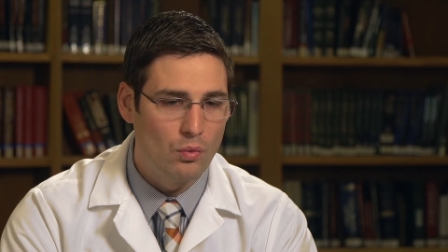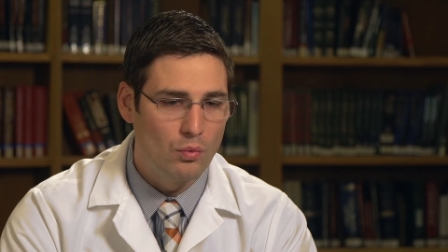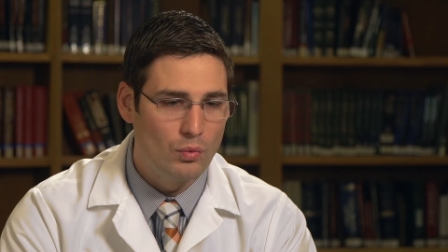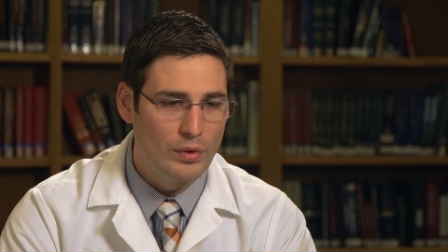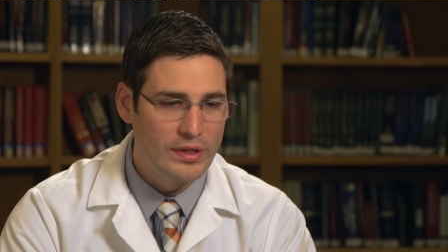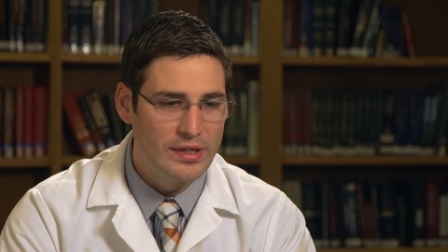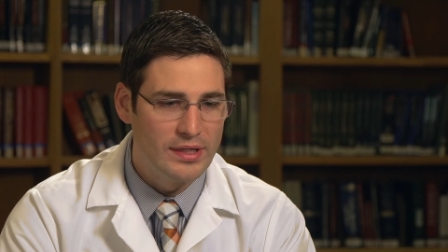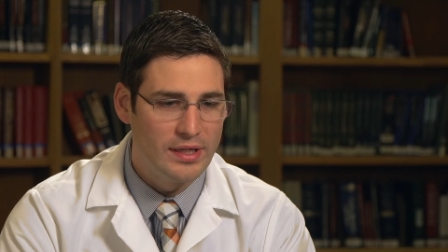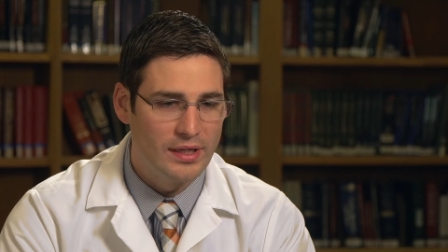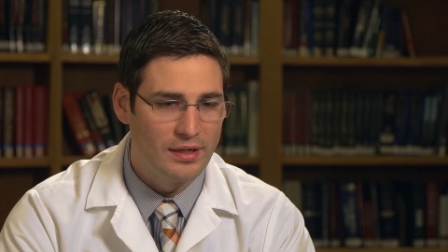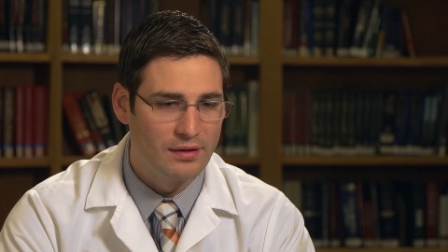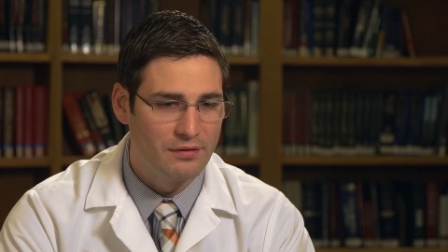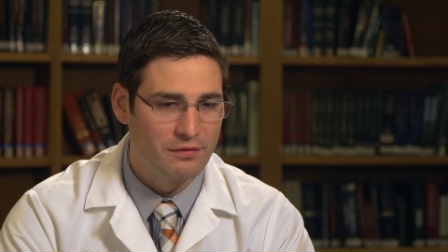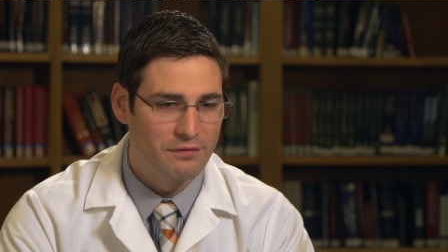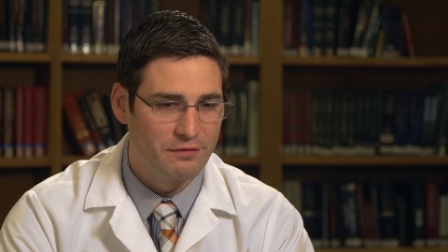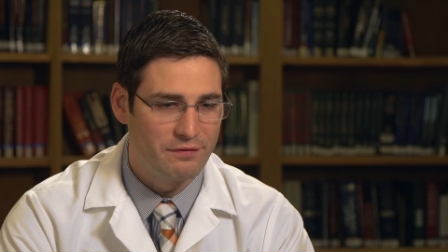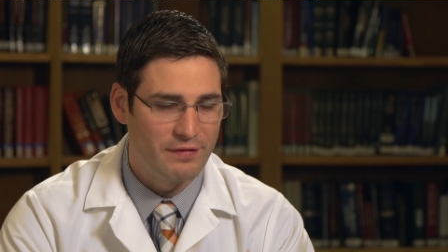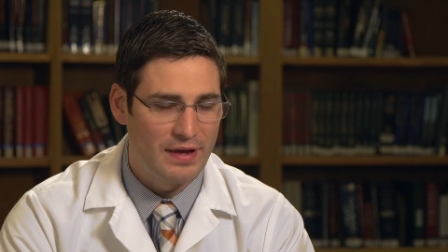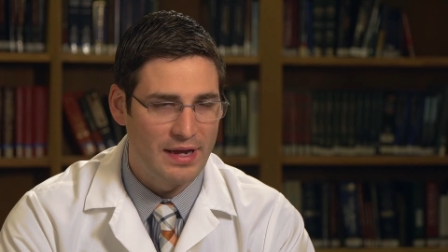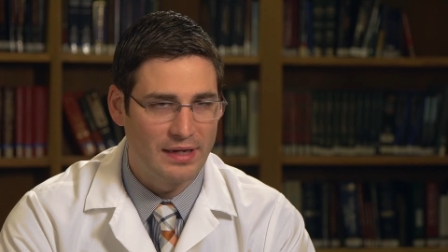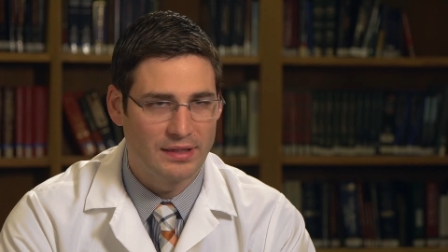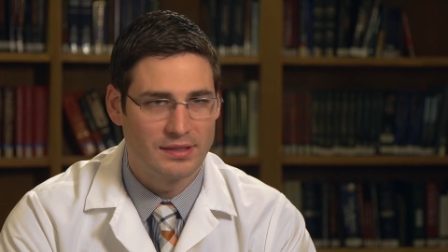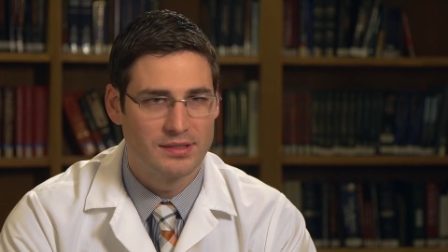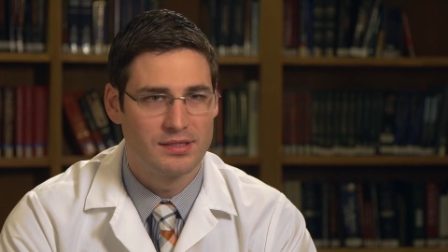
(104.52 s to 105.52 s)
we can
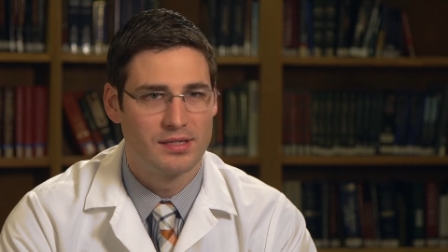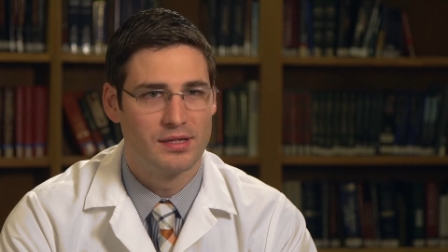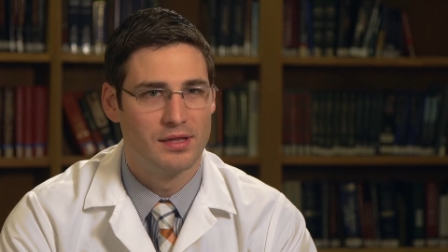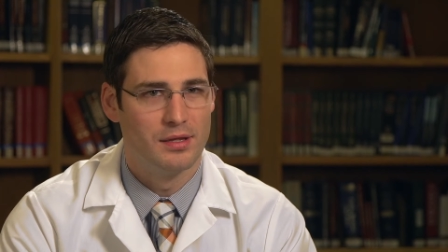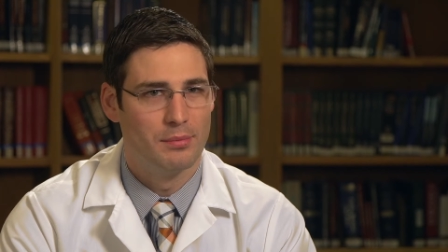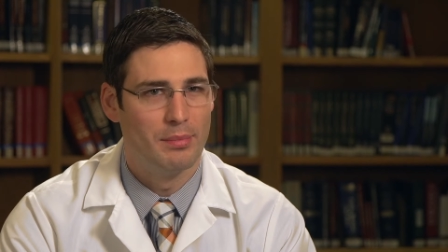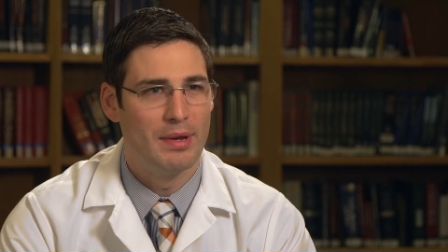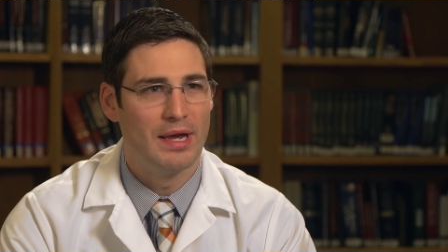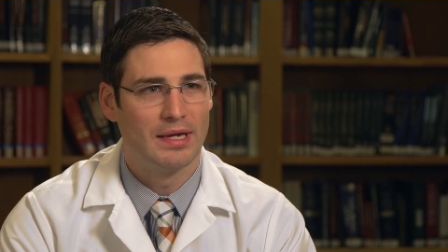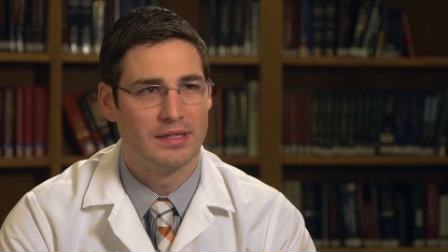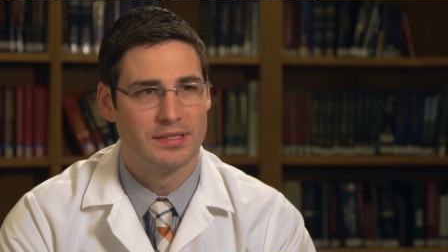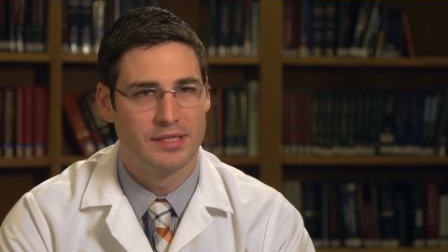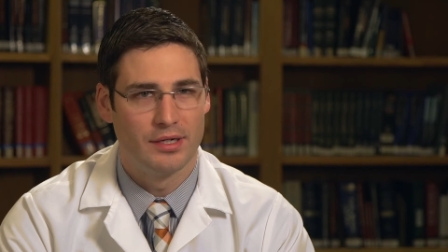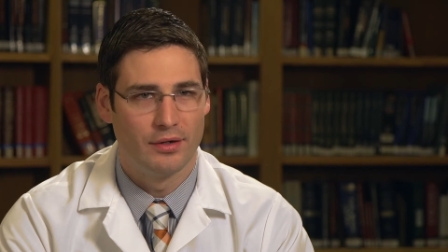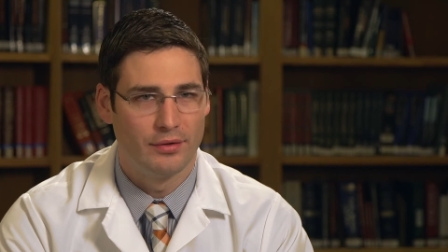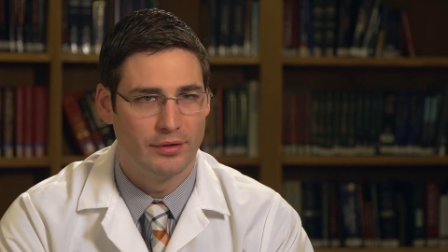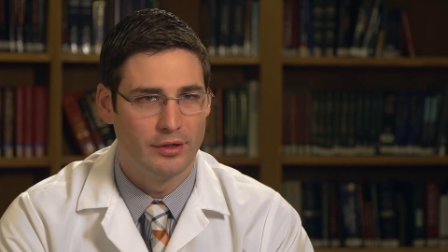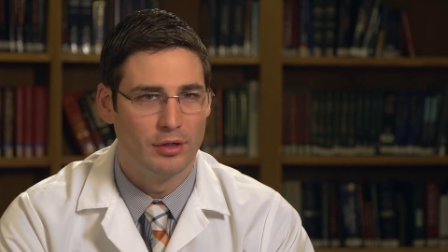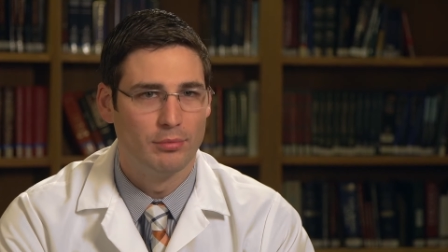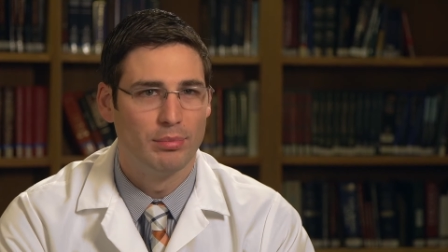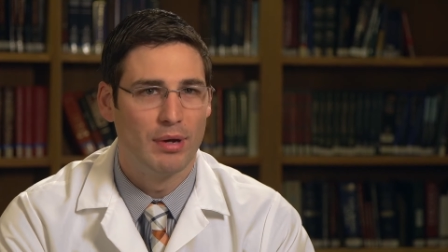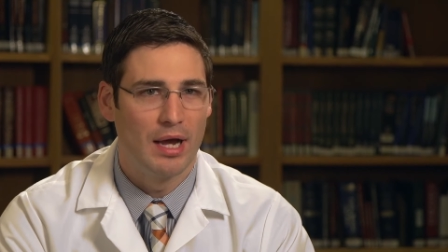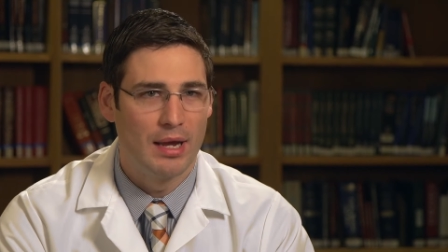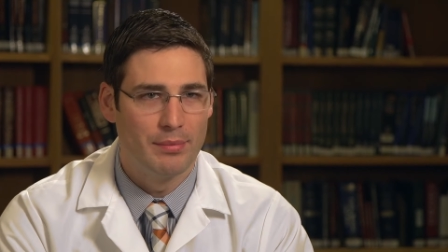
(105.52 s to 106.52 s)
affect the
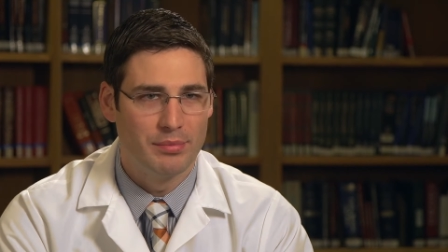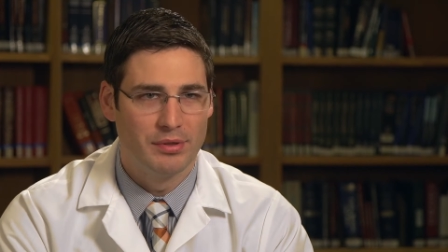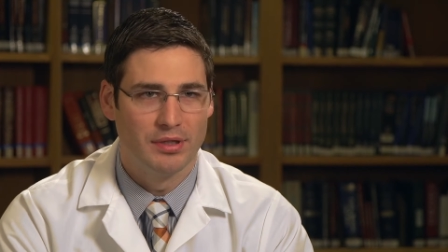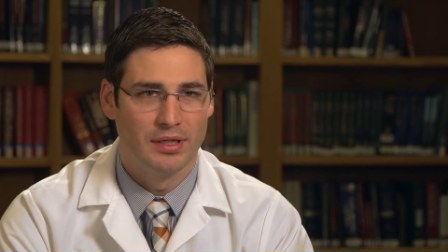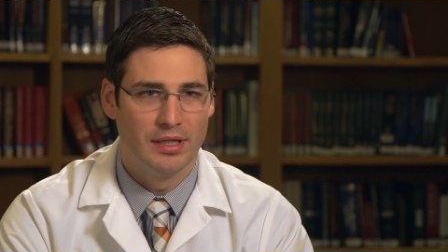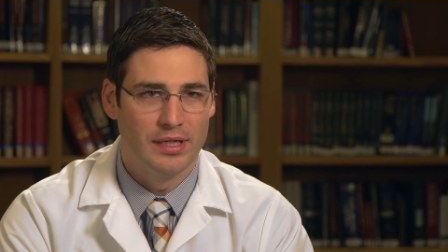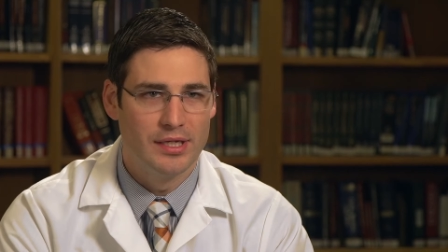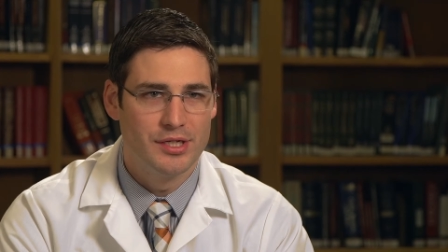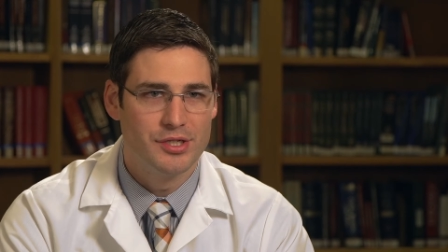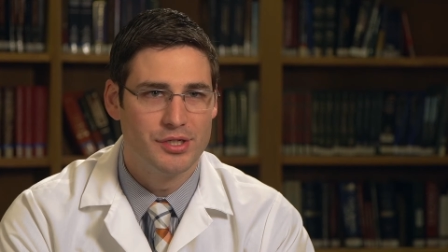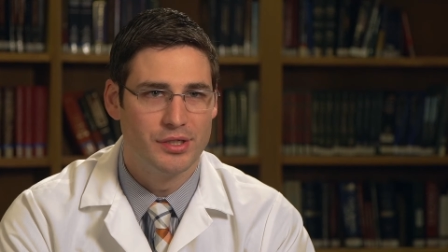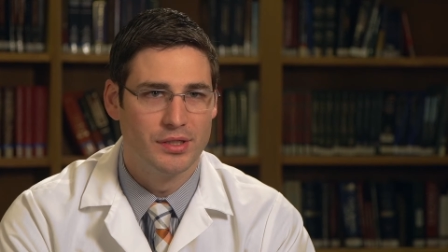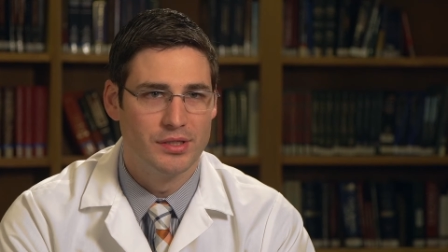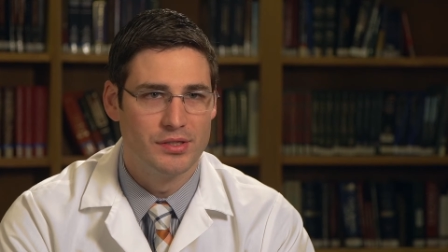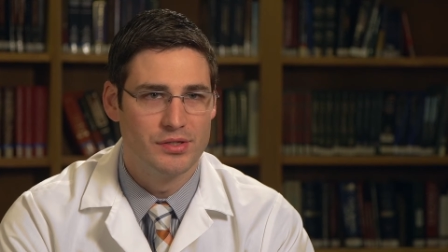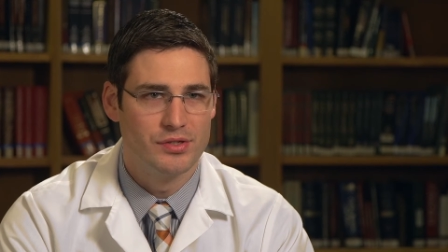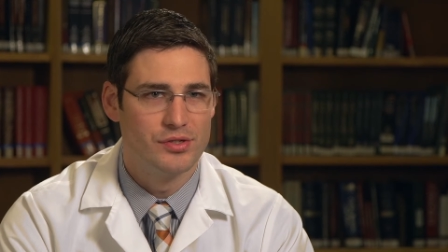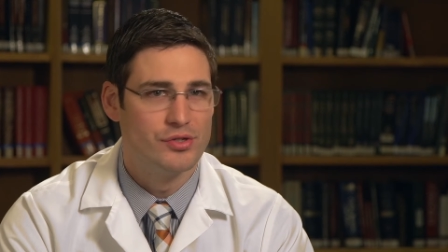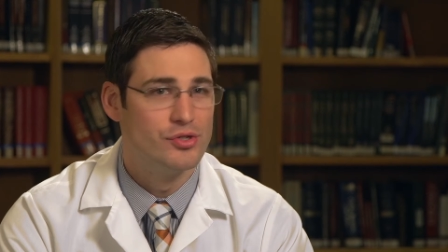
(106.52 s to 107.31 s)
bacterial populations